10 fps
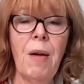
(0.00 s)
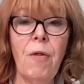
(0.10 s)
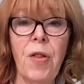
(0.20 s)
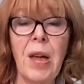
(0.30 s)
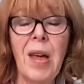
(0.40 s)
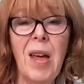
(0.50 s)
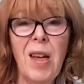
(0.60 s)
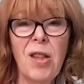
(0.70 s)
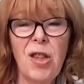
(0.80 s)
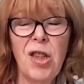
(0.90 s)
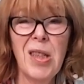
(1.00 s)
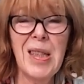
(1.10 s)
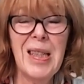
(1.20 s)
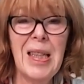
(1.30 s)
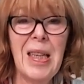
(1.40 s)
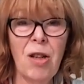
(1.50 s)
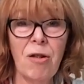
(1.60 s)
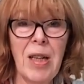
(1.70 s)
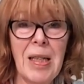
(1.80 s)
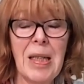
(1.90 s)
everything just
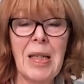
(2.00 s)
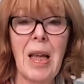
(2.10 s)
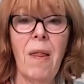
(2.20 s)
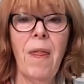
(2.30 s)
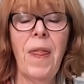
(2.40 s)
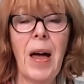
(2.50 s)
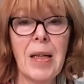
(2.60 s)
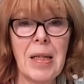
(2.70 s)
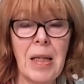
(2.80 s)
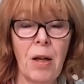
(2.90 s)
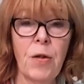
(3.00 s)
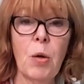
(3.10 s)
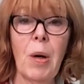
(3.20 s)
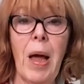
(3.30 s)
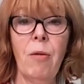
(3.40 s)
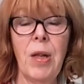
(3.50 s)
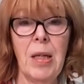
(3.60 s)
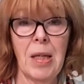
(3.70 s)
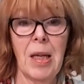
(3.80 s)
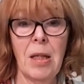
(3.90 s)
decreases, and that's enough to allow
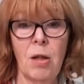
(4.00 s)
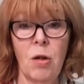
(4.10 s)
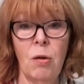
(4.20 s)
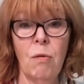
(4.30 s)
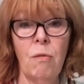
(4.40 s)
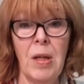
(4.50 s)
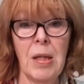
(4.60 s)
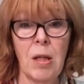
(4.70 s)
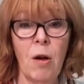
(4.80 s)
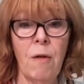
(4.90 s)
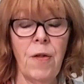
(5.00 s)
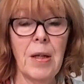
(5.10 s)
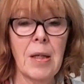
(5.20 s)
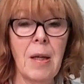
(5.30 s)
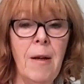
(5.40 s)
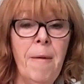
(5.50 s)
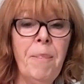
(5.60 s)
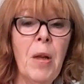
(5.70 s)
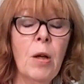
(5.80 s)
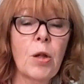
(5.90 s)
these things to resurface.
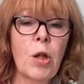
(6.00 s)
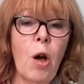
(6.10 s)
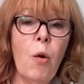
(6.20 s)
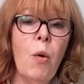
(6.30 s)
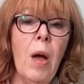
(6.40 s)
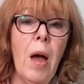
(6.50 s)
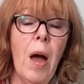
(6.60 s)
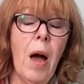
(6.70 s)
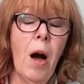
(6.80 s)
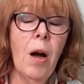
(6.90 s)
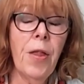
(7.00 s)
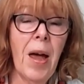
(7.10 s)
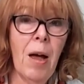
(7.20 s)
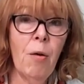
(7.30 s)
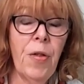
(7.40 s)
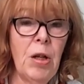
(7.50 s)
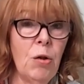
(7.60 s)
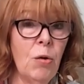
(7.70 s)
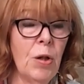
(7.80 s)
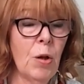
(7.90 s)
So other health
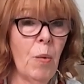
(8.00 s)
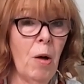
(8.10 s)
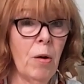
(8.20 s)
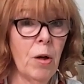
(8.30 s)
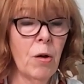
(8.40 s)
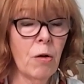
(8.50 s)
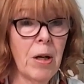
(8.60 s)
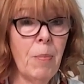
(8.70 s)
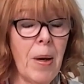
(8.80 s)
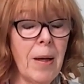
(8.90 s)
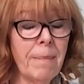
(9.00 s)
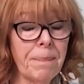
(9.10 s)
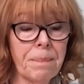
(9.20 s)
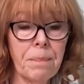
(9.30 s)
issues as well can creep in.